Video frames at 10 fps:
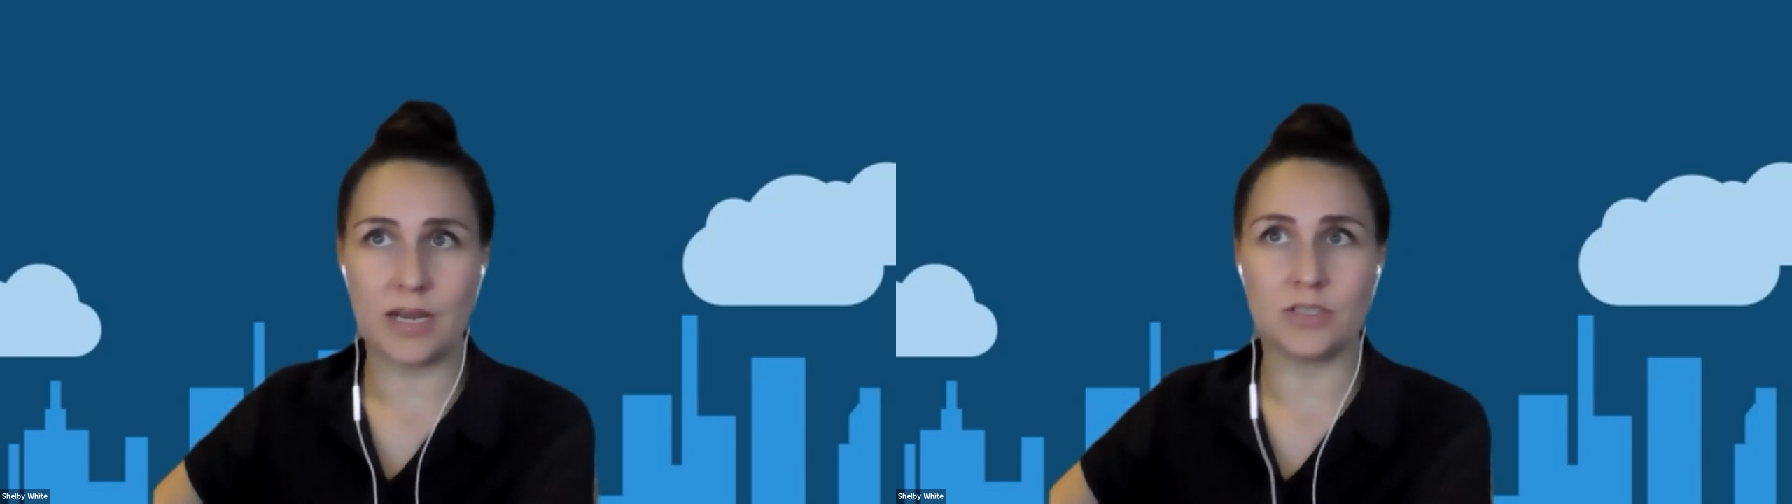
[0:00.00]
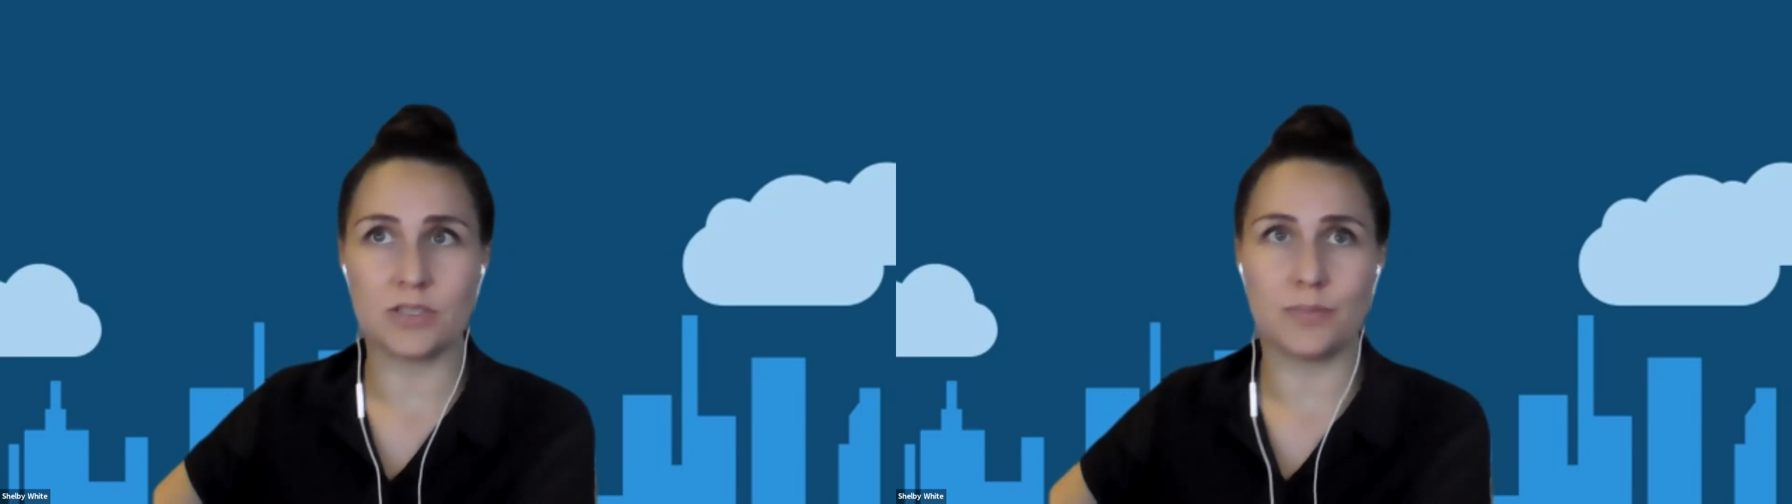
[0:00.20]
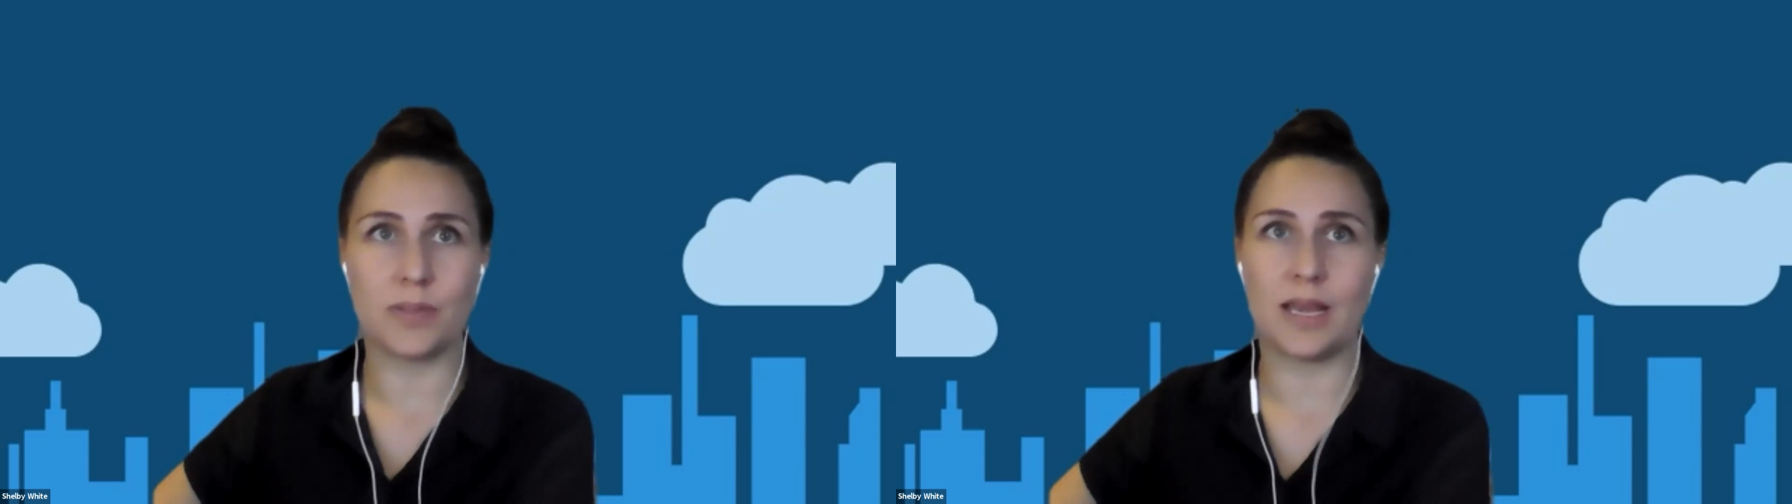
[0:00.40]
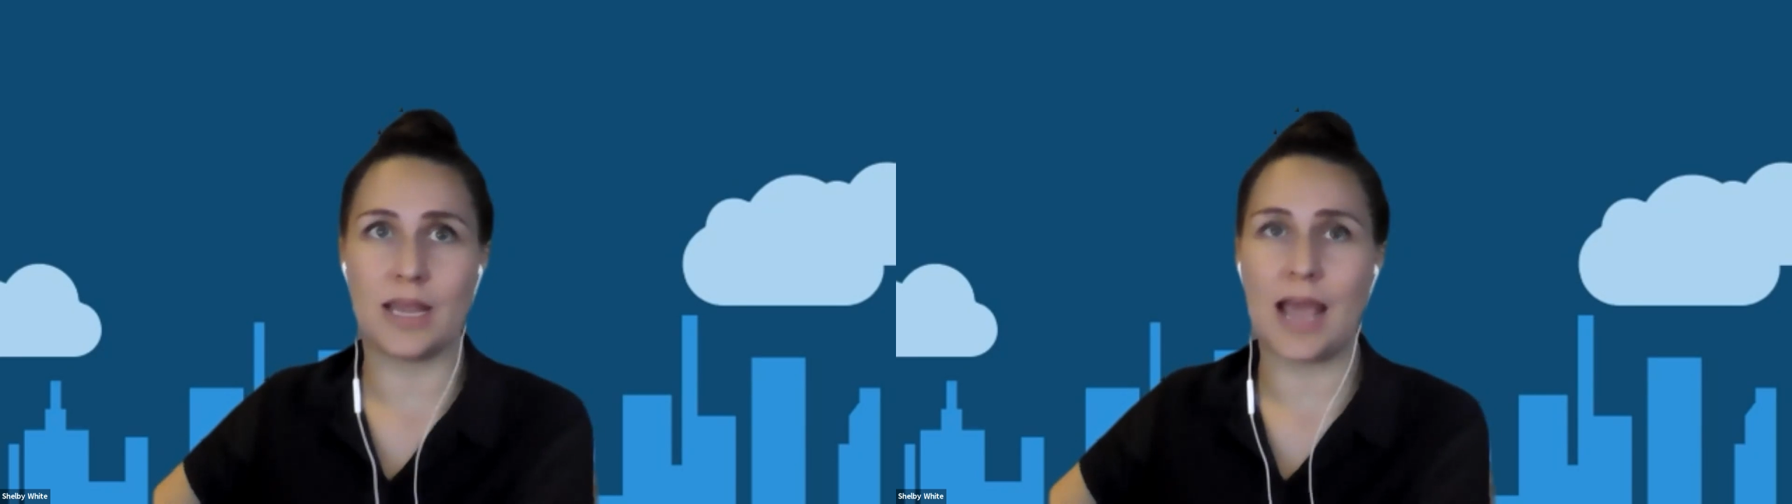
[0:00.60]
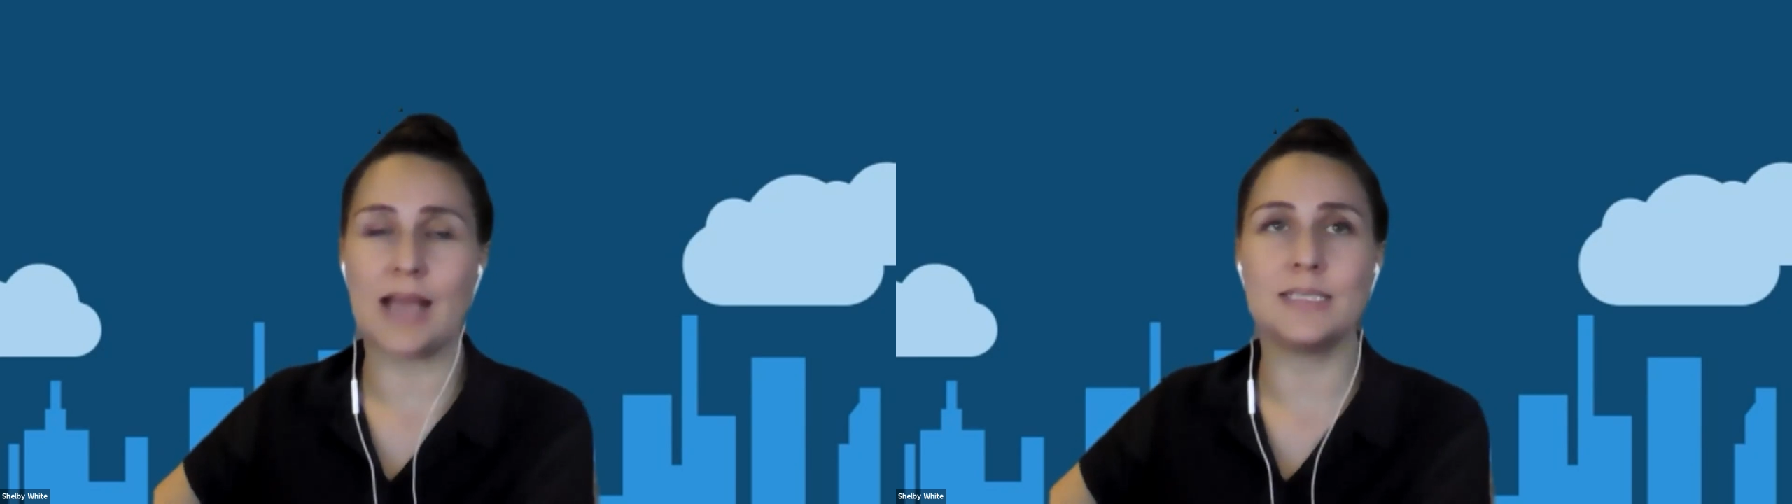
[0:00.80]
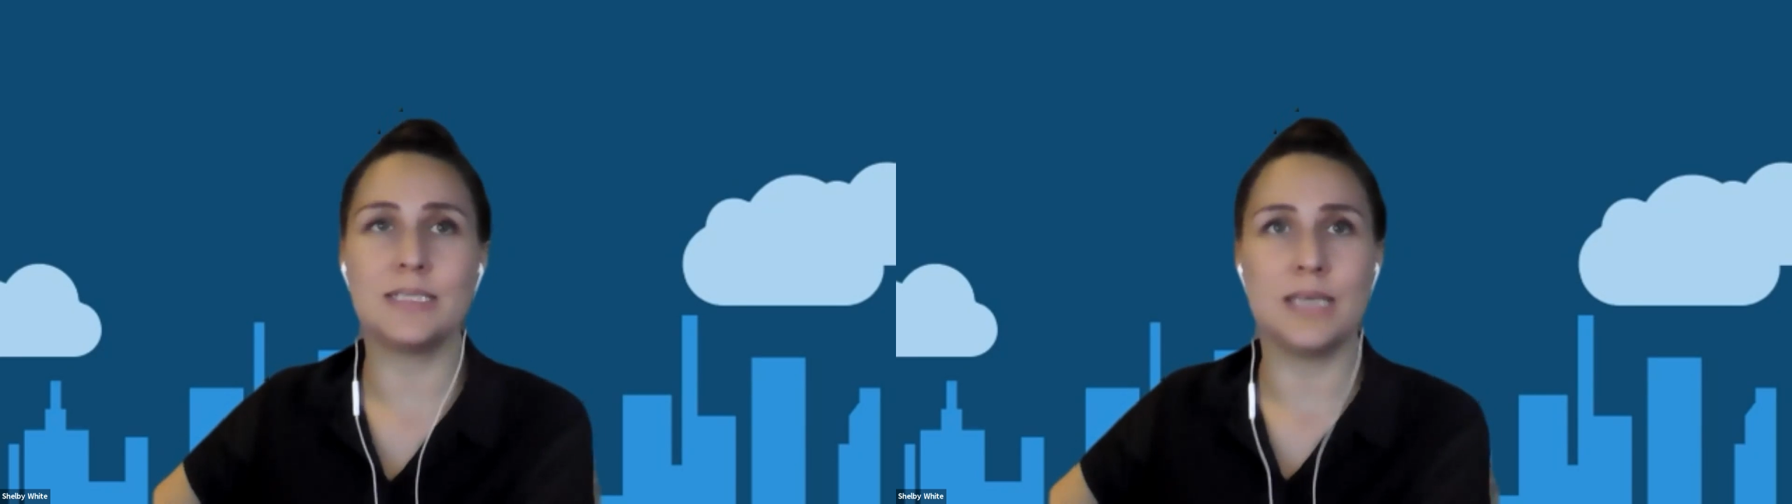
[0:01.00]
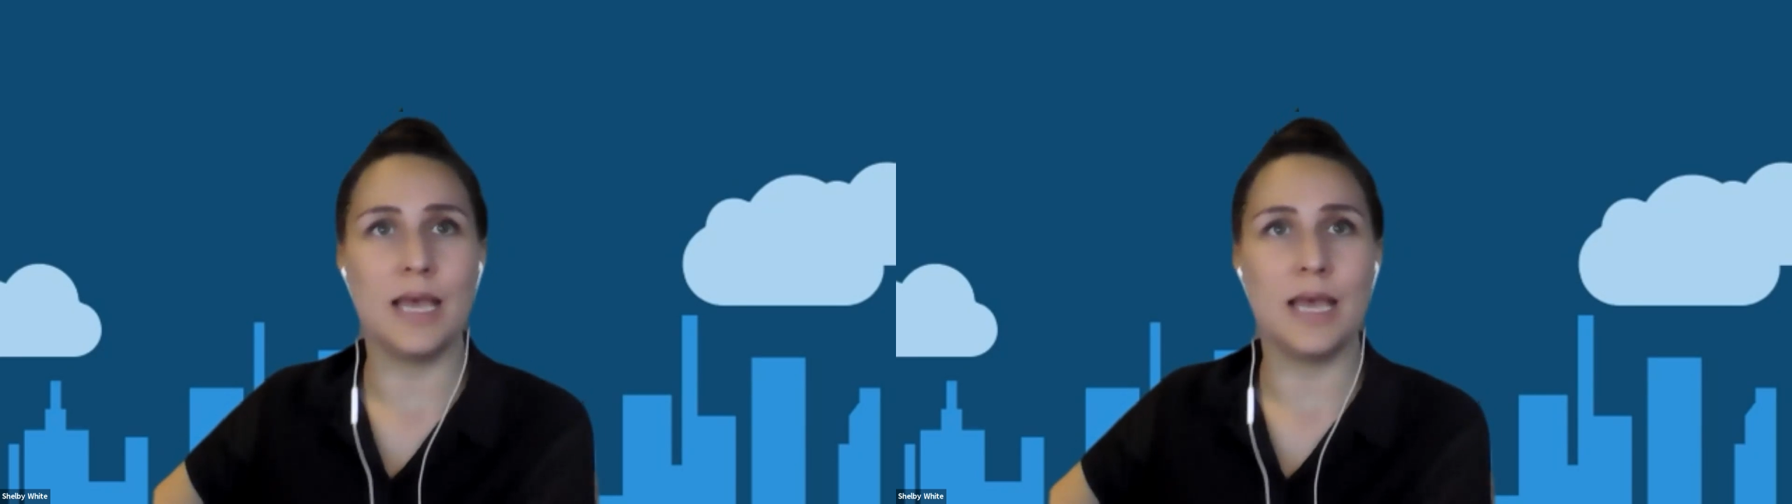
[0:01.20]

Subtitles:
under the Planning Act.